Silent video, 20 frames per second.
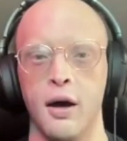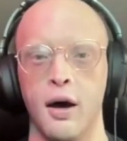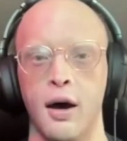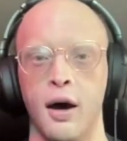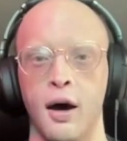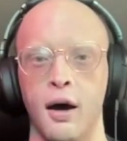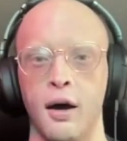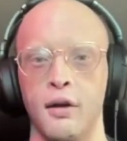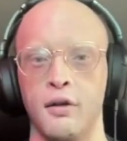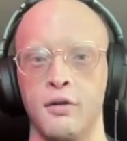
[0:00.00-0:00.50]

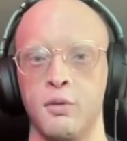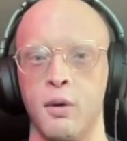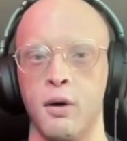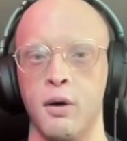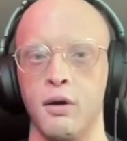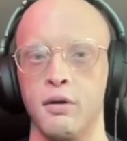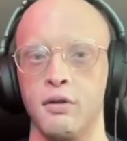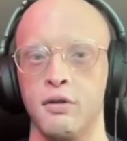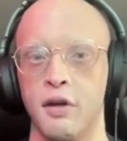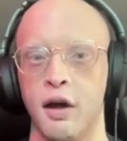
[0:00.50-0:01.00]
as
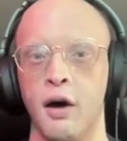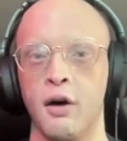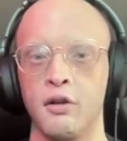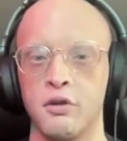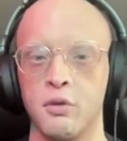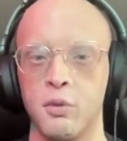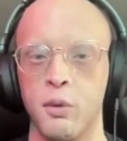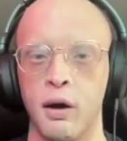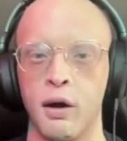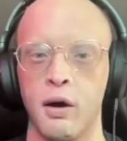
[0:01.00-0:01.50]
well as
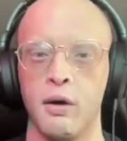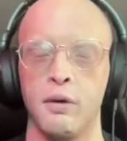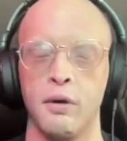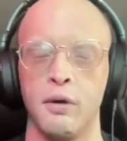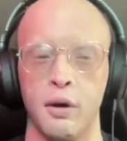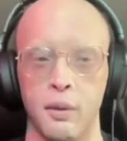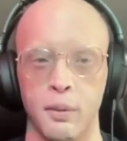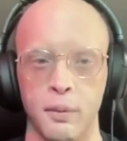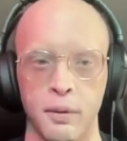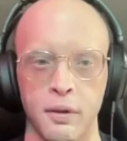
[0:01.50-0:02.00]
elsewhere, you
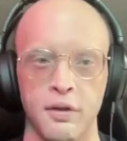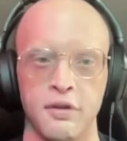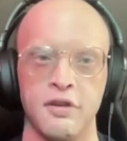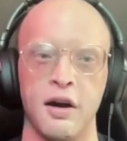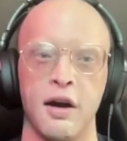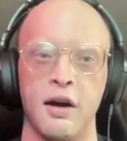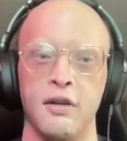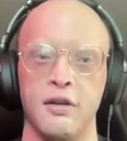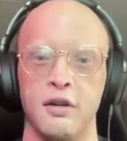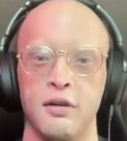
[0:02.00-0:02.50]
know, in the
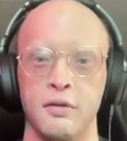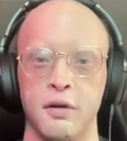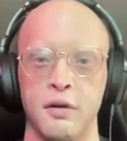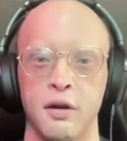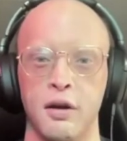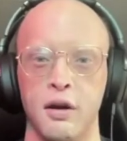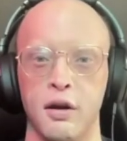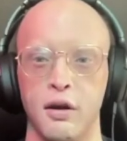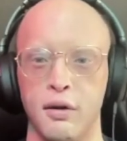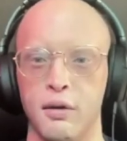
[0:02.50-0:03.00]

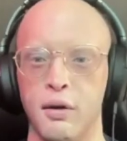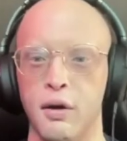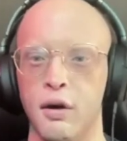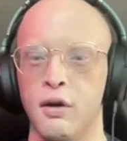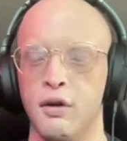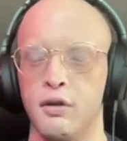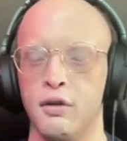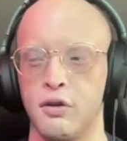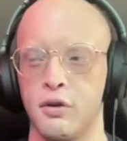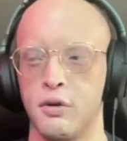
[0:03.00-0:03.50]
scientific and
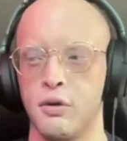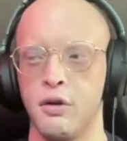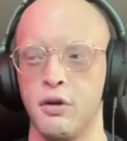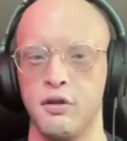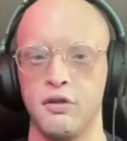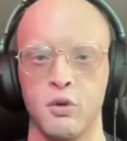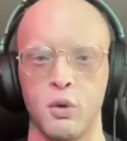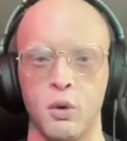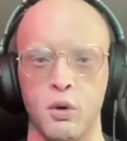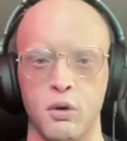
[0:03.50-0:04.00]
certain
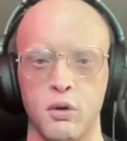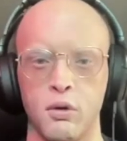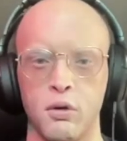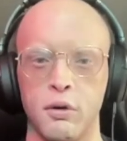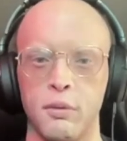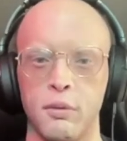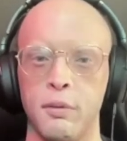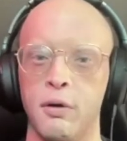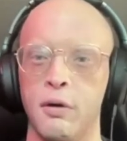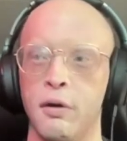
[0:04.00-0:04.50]
historical
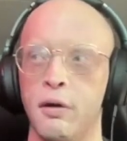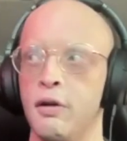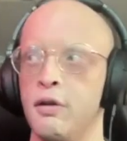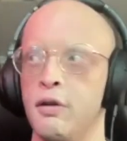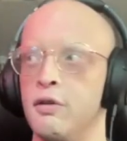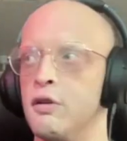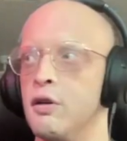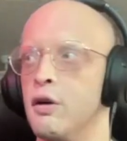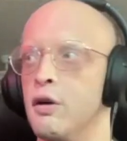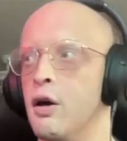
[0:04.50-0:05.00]

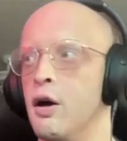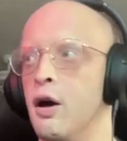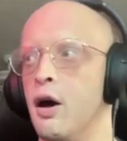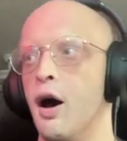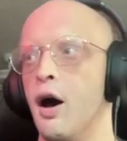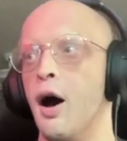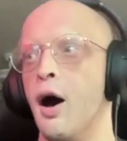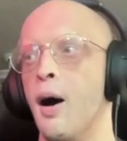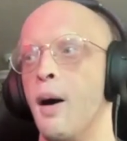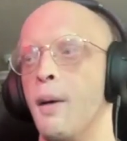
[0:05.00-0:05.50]
communities,
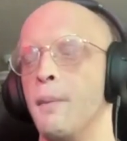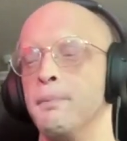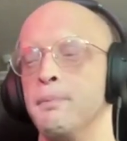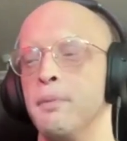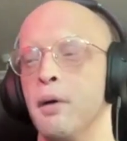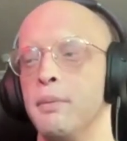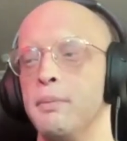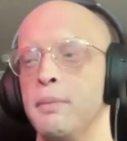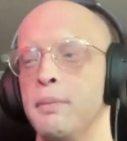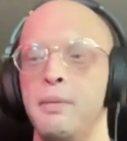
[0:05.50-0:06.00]

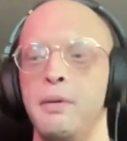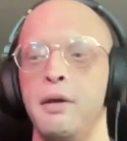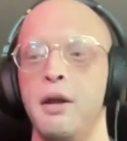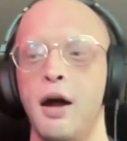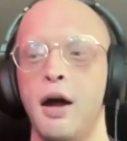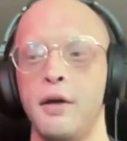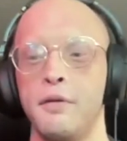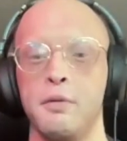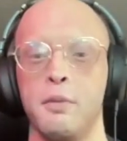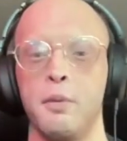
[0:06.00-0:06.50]
but maybe
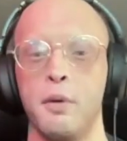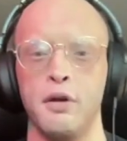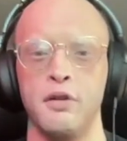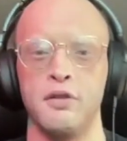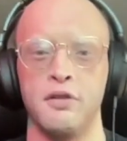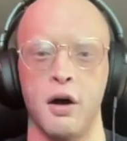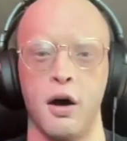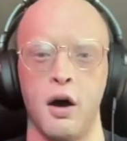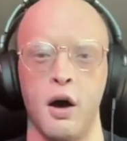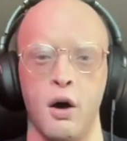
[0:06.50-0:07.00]
not
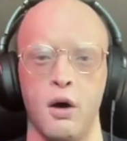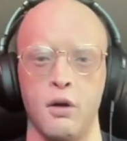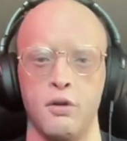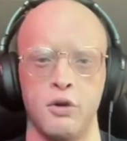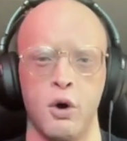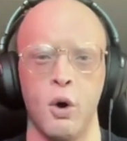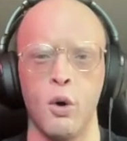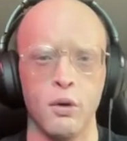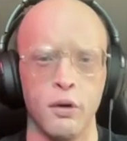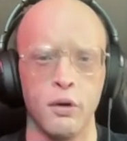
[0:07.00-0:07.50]
everybody's
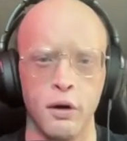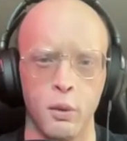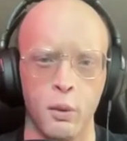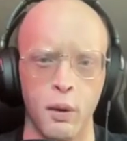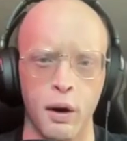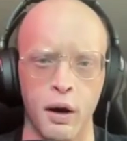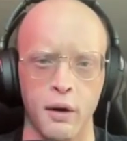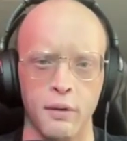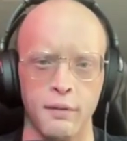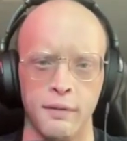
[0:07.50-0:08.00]
totally
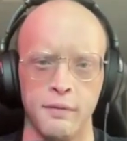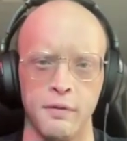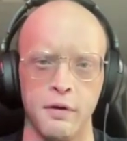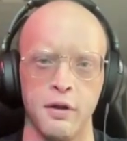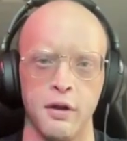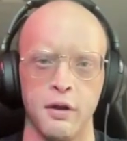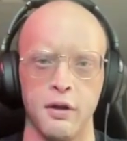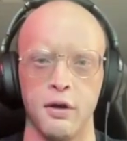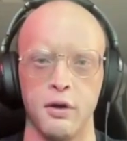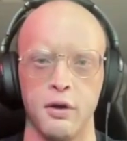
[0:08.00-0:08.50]
aware of
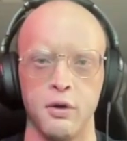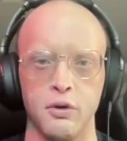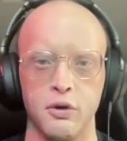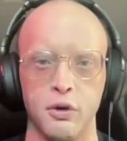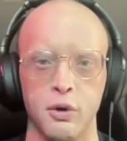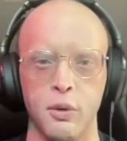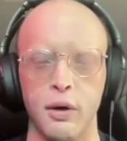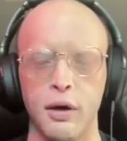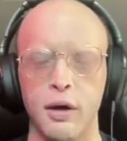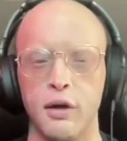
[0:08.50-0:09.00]
everything that you're
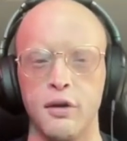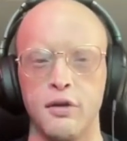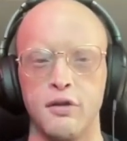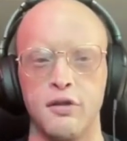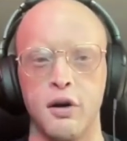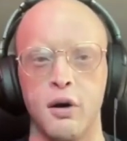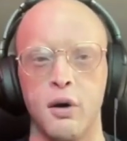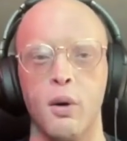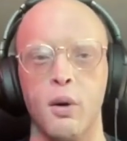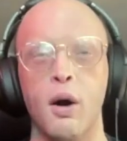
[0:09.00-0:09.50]
doing. And
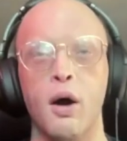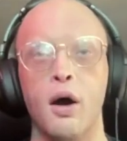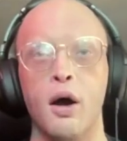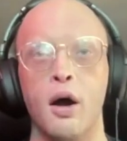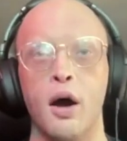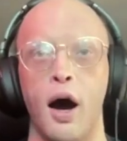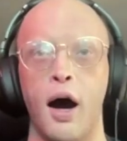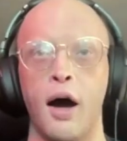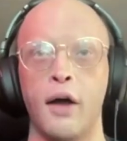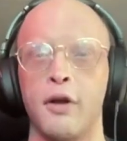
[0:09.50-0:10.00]
so
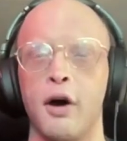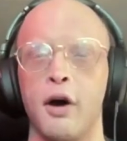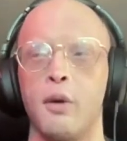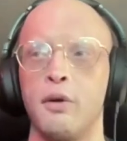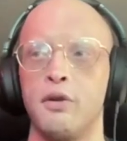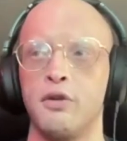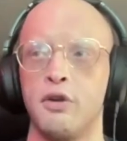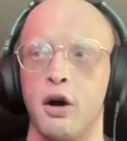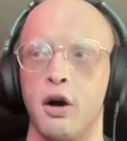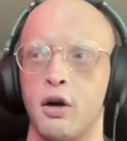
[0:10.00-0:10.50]
I thought
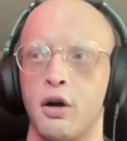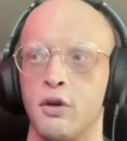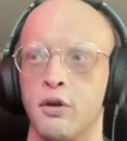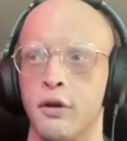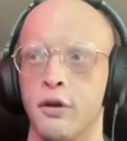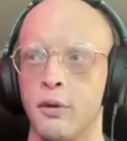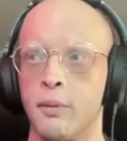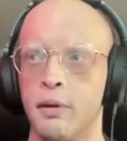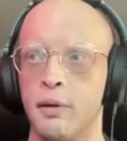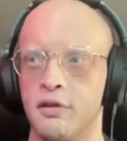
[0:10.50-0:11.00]
we'd talk a
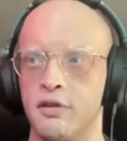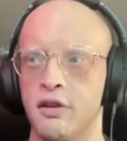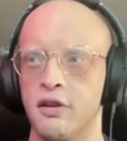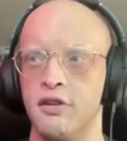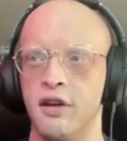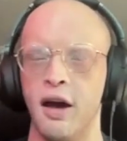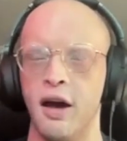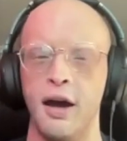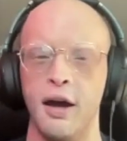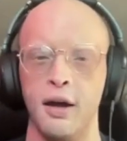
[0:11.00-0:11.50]
little bit
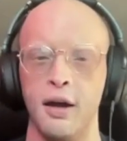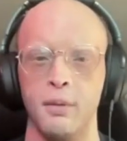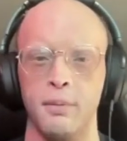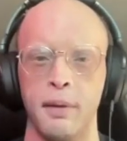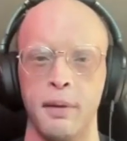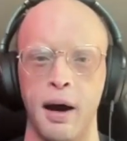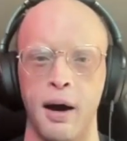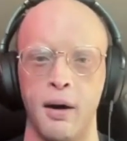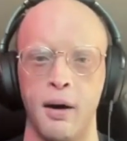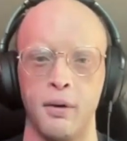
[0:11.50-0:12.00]
today
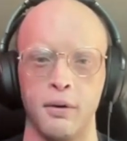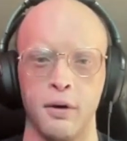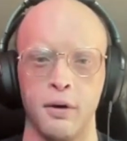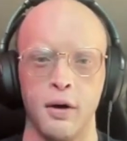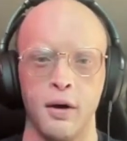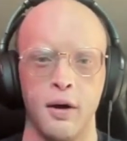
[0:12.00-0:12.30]
about